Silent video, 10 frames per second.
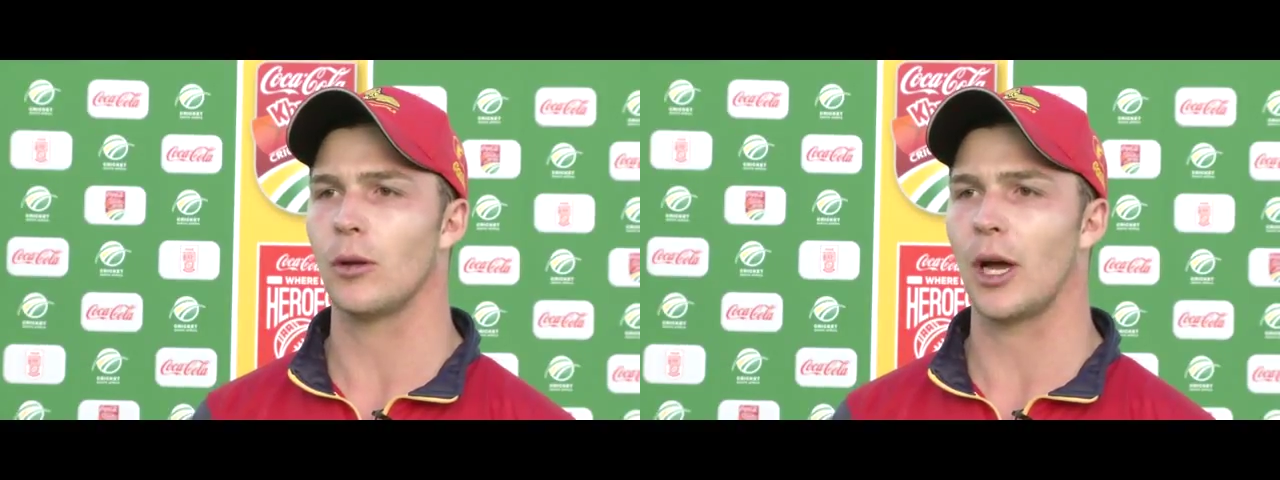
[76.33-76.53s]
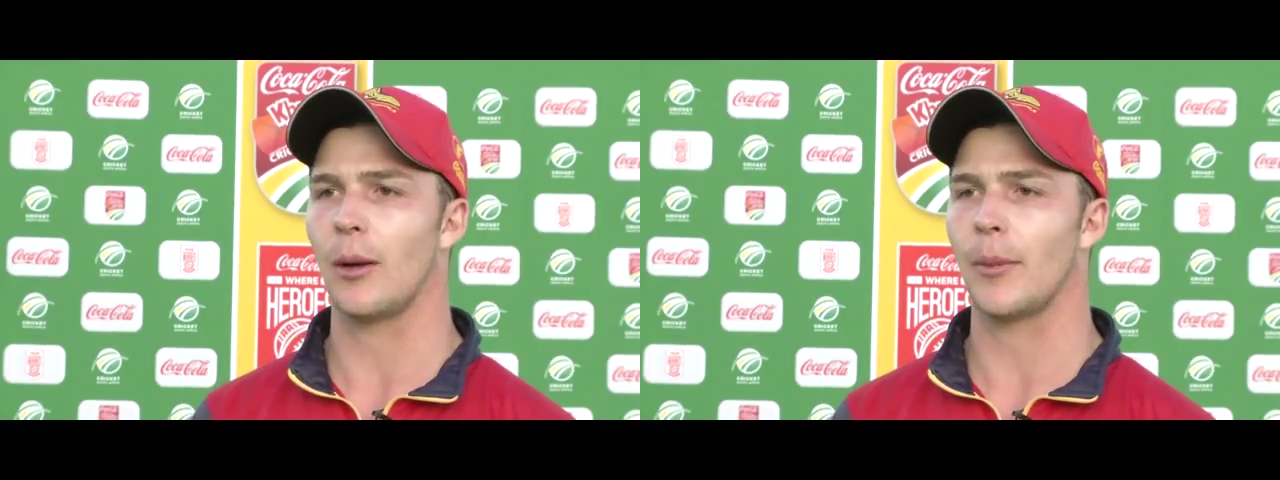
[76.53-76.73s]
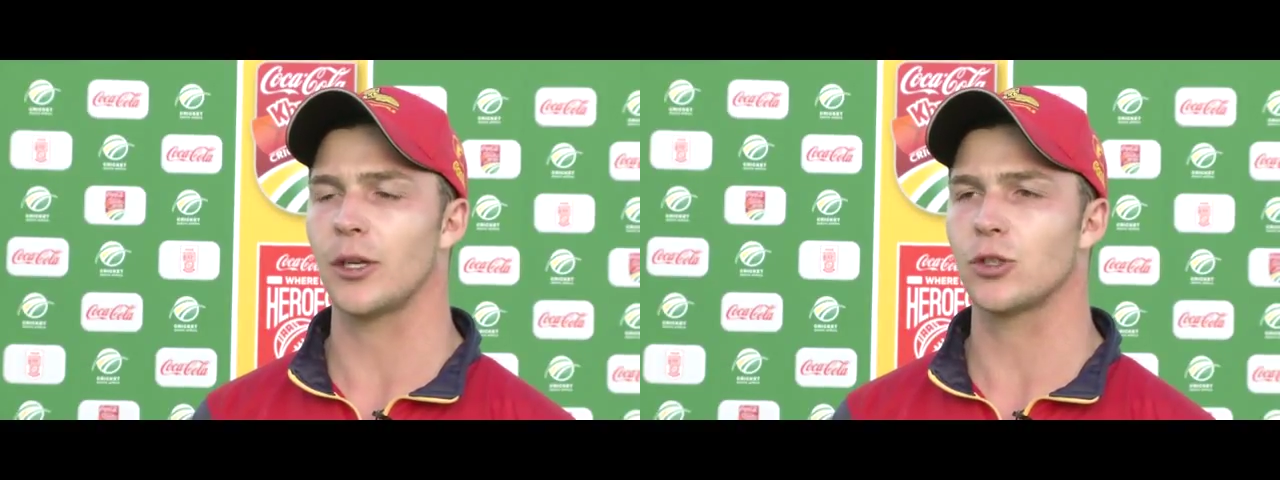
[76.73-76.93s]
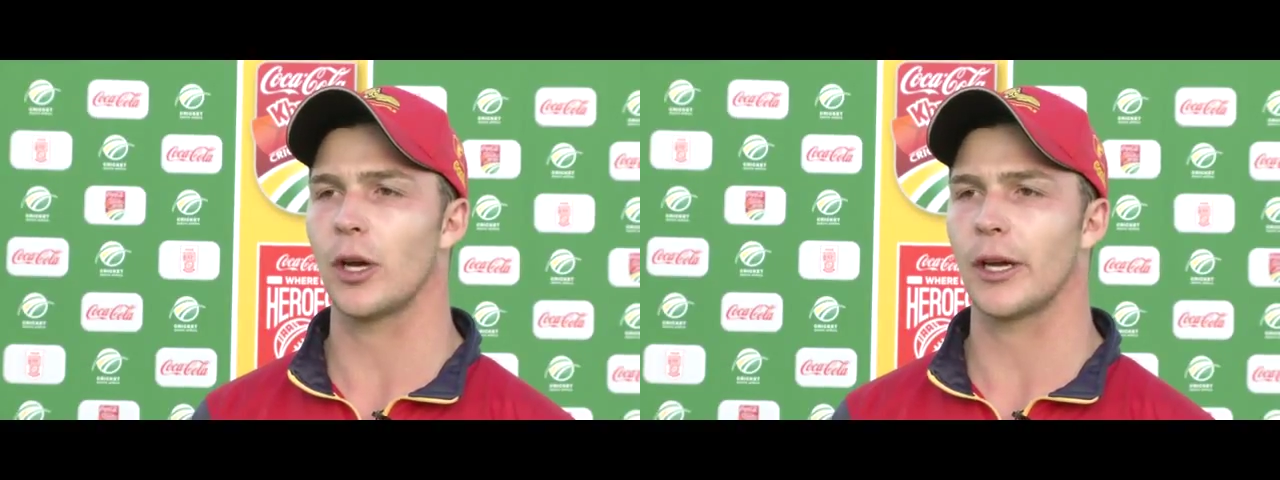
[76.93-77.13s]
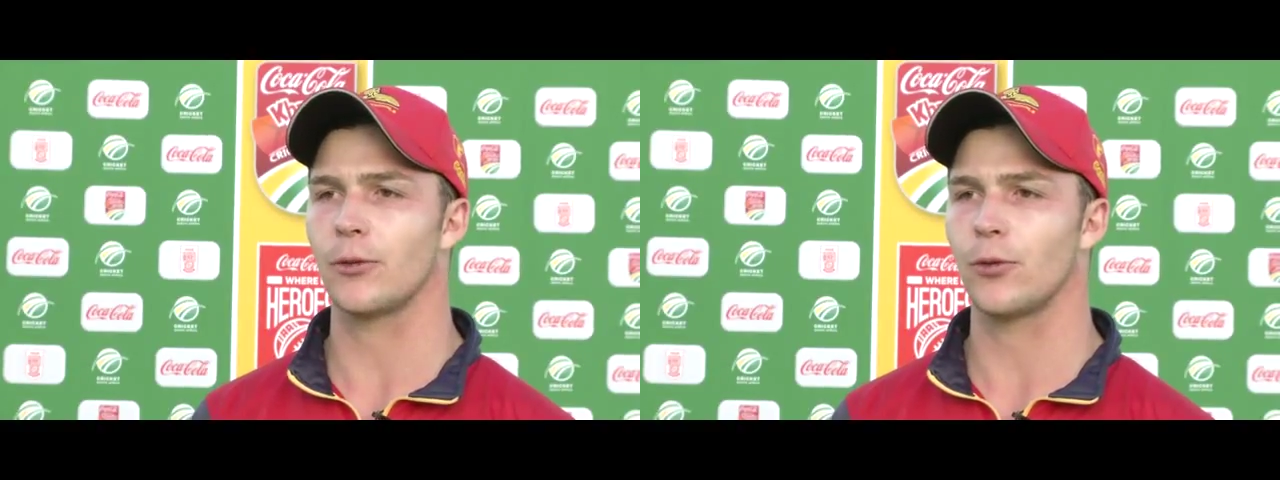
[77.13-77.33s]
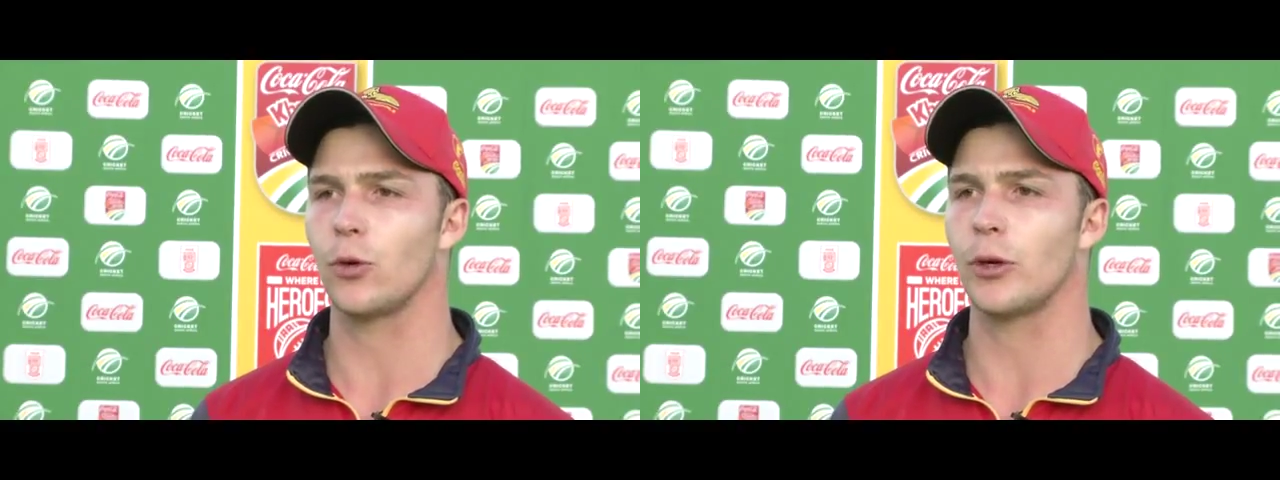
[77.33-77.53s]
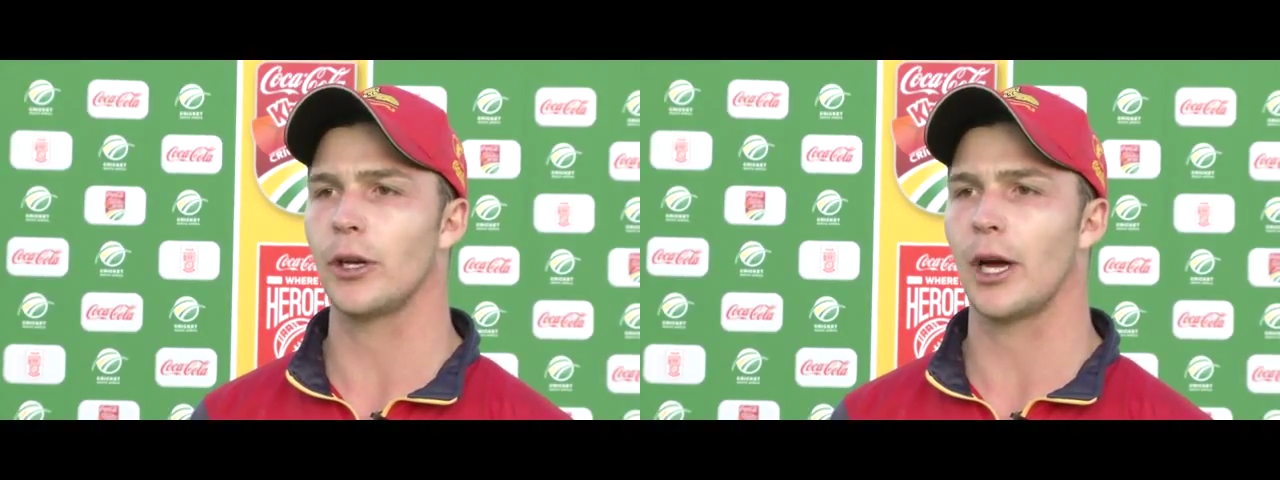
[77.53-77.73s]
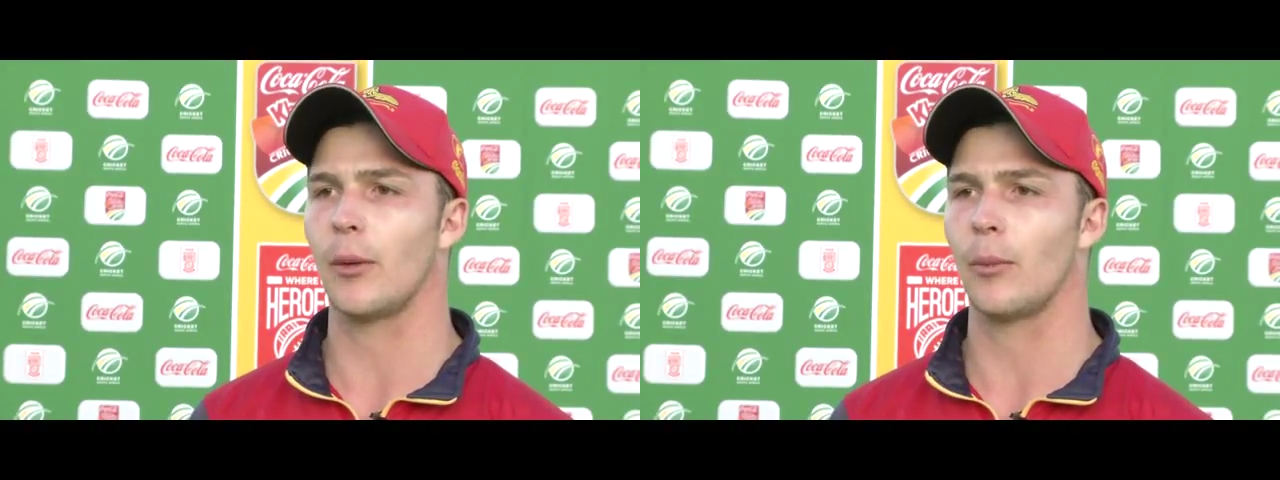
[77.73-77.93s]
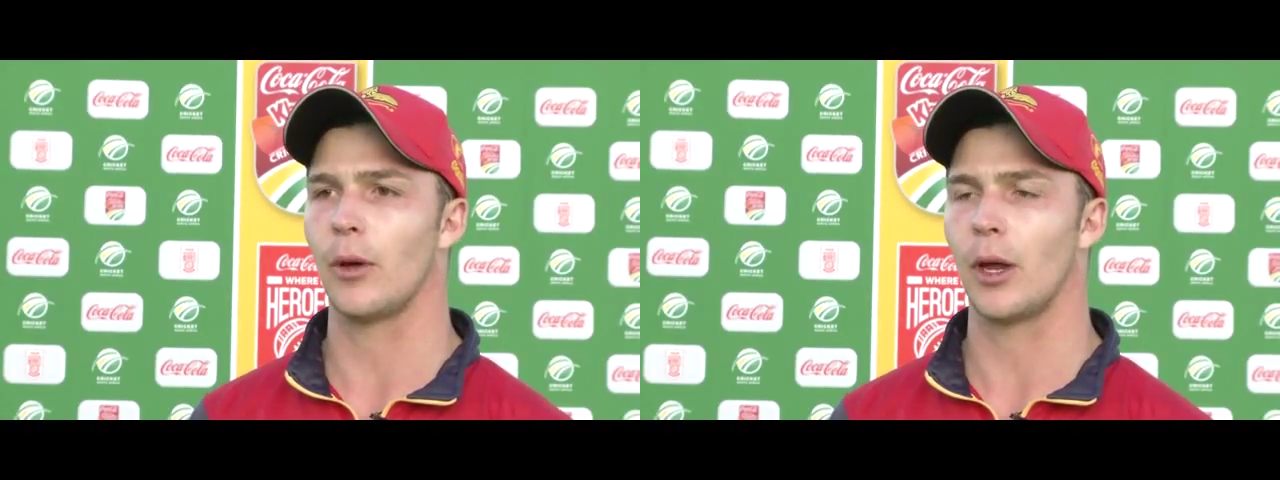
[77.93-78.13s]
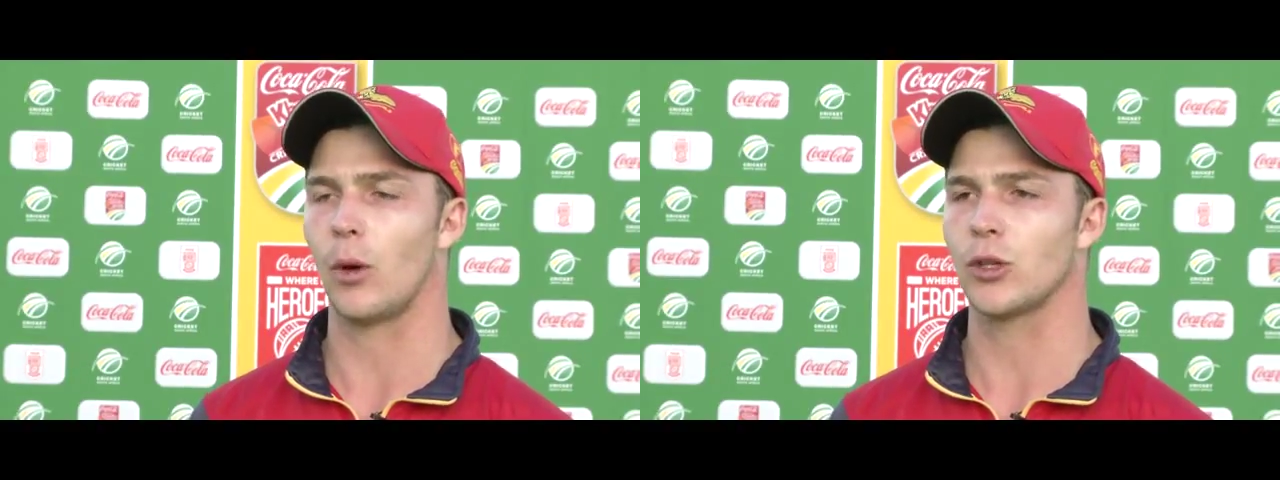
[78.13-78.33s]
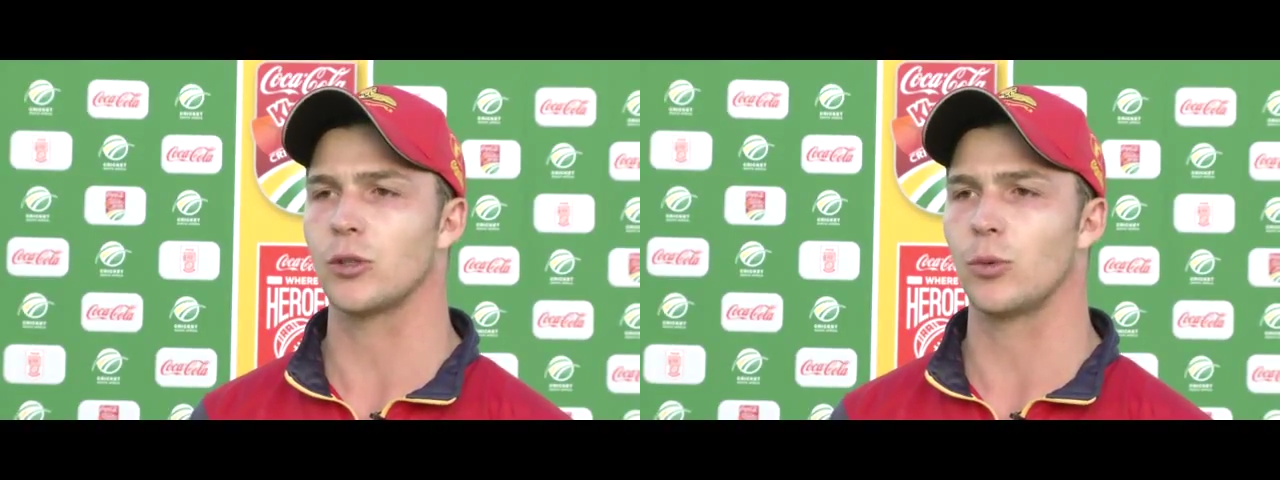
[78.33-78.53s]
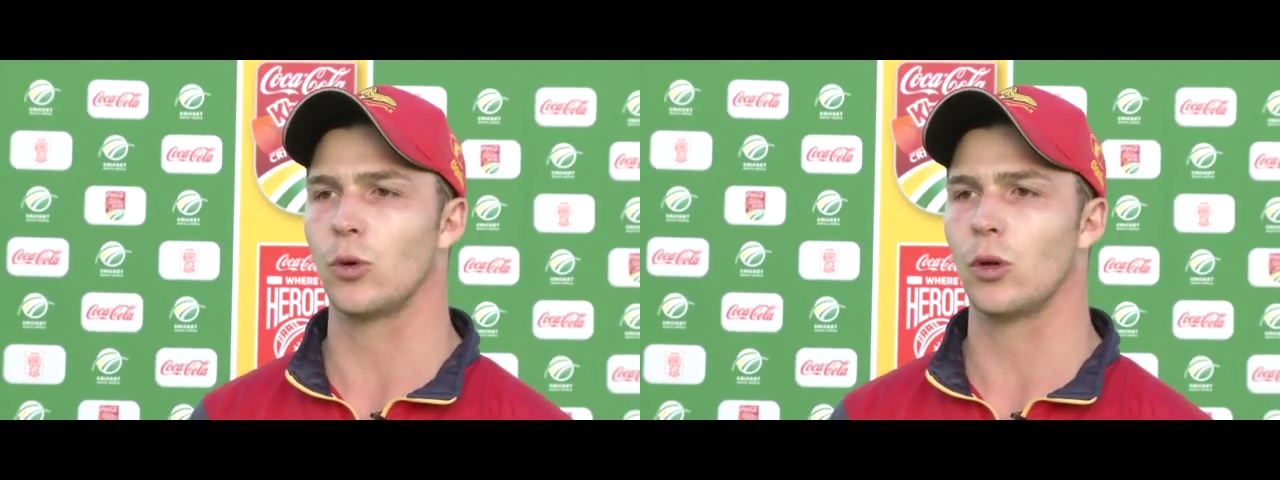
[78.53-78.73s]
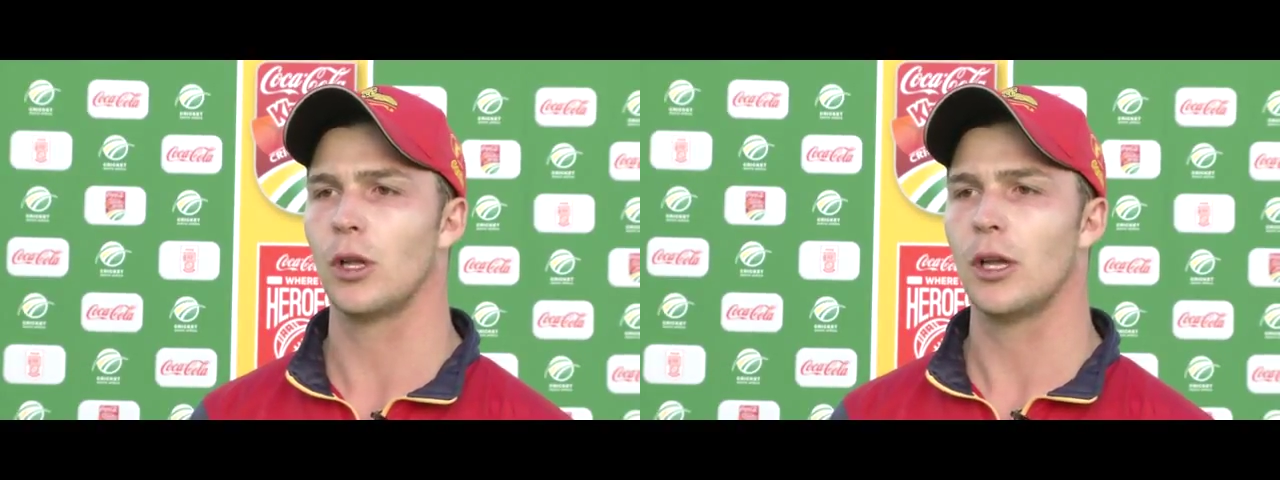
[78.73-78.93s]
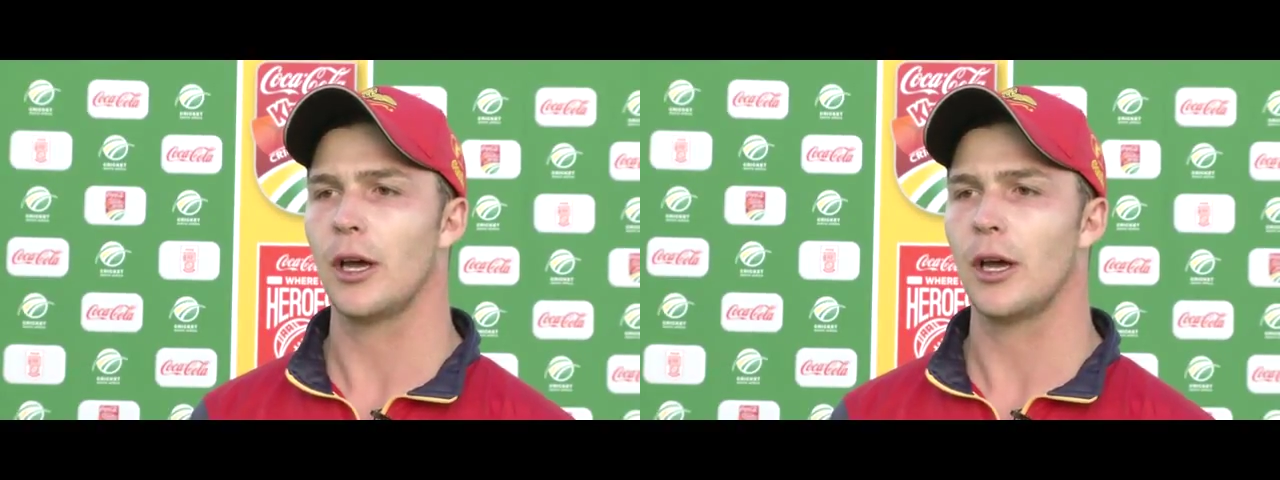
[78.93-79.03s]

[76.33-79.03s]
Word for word: um, make sure I get forward um, and watch the ball.